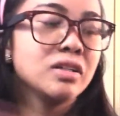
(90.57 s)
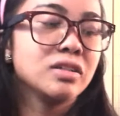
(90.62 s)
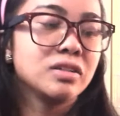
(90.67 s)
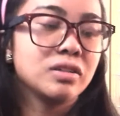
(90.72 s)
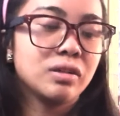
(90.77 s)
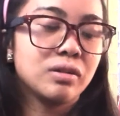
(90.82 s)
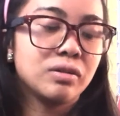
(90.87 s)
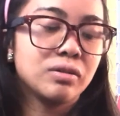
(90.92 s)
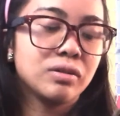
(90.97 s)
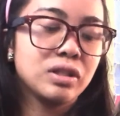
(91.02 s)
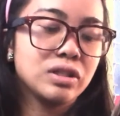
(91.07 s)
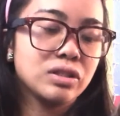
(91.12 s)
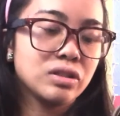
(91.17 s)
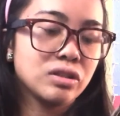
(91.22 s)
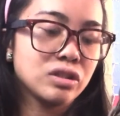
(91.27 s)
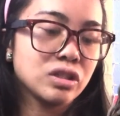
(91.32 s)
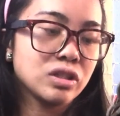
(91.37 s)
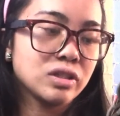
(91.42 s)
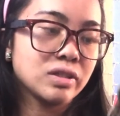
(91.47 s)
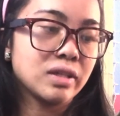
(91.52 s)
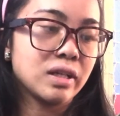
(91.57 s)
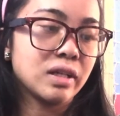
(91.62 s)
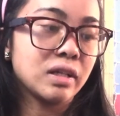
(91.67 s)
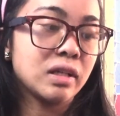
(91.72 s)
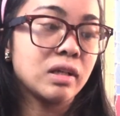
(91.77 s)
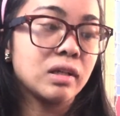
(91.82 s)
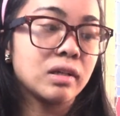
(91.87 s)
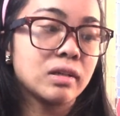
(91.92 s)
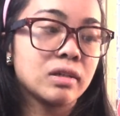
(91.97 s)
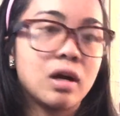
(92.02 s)
So these are just like
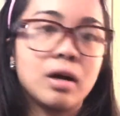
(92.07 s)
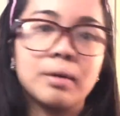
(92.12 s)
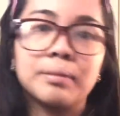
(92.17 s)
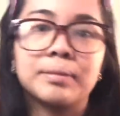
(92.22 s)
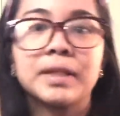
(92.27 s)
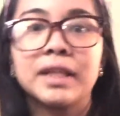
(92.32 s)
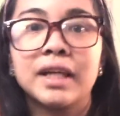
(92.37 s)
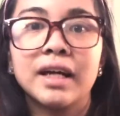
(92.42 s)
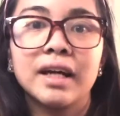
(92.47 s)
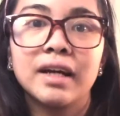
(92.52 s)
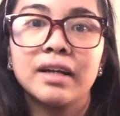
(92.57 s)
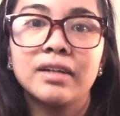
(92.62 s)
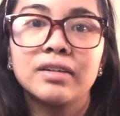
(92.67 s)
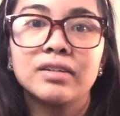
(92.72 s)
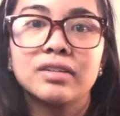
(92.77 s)
a copycat,